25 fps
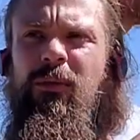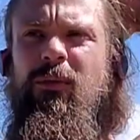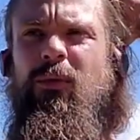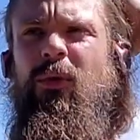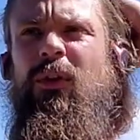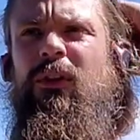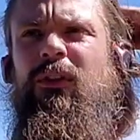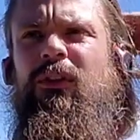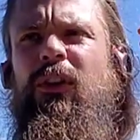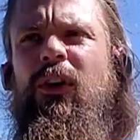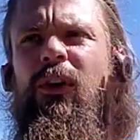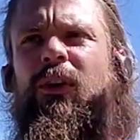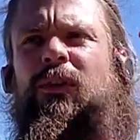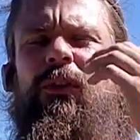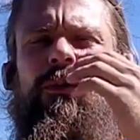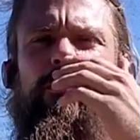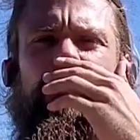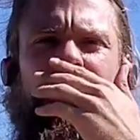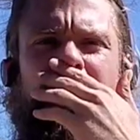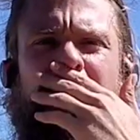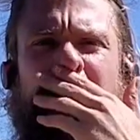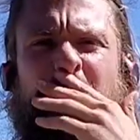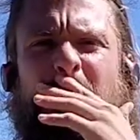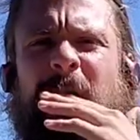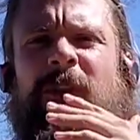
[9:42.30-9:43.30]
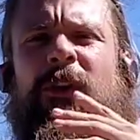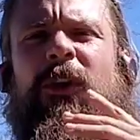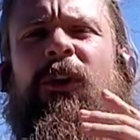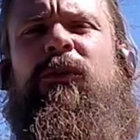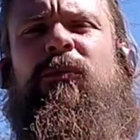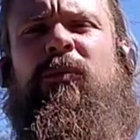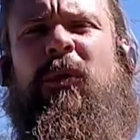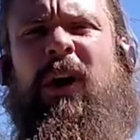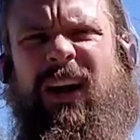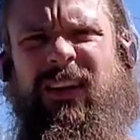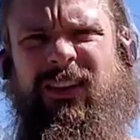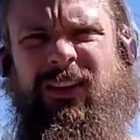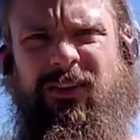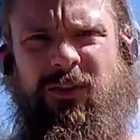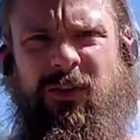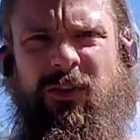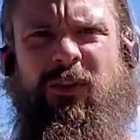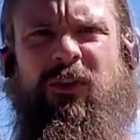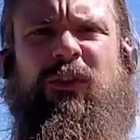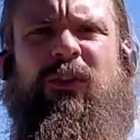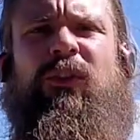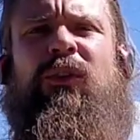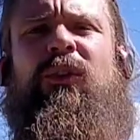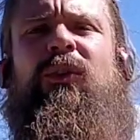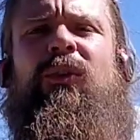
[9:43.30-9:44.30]
more so to me, are those practices
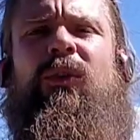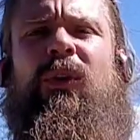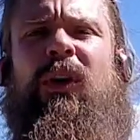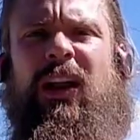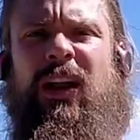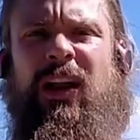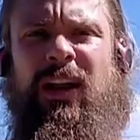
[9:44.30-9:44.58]
to